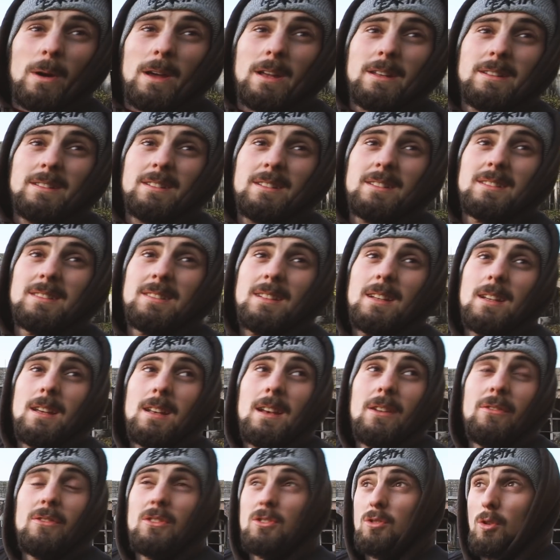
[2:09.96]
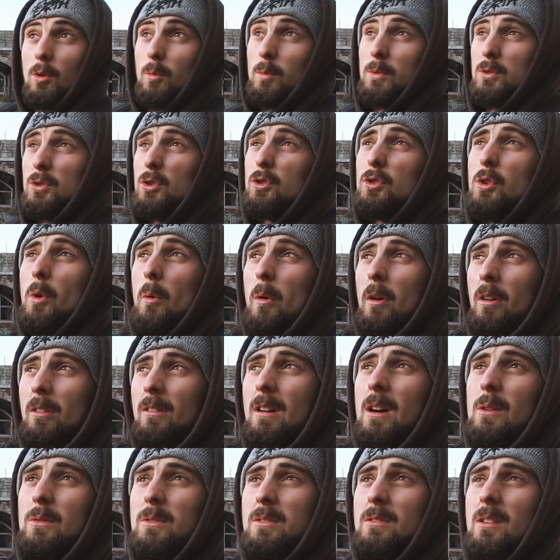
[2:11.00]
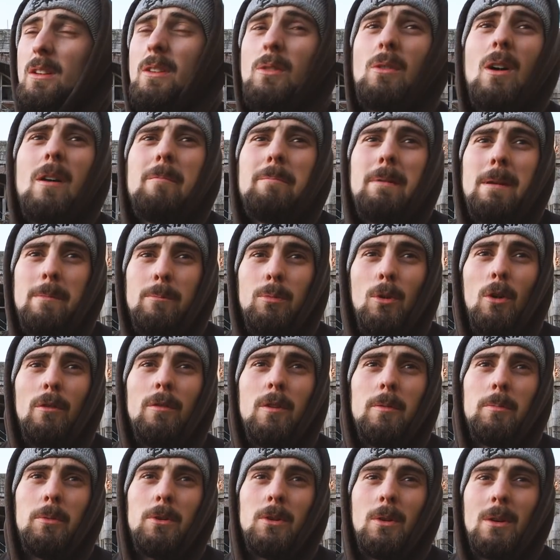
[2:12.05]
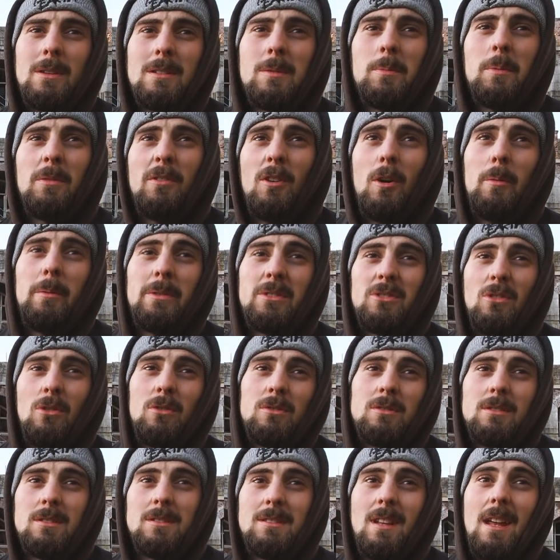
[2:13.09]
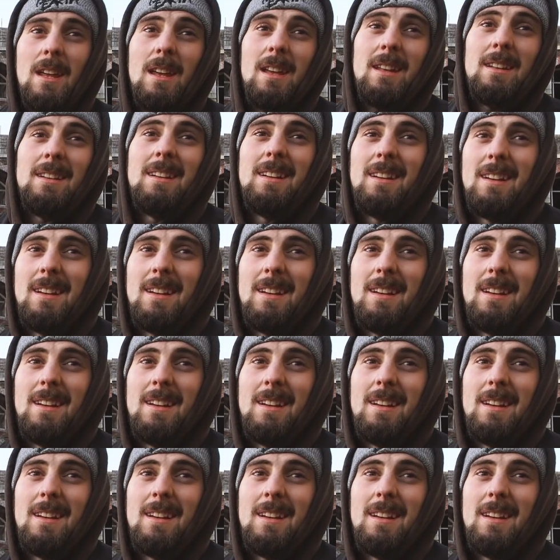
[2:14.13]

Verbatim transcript: way into the sea, and if the song was good, they were allowed to leave. It was like Big Brother, but you had to perform a song to stay in.